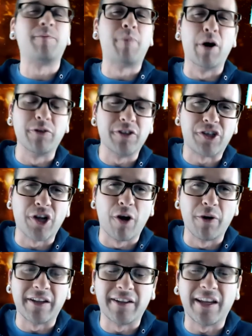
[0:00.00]
po-
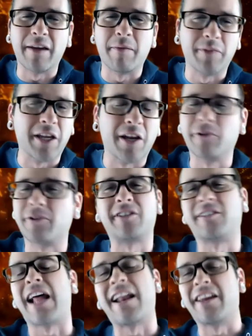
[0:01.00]
showing him you know
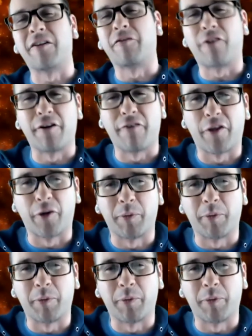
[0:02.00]
standing in front of other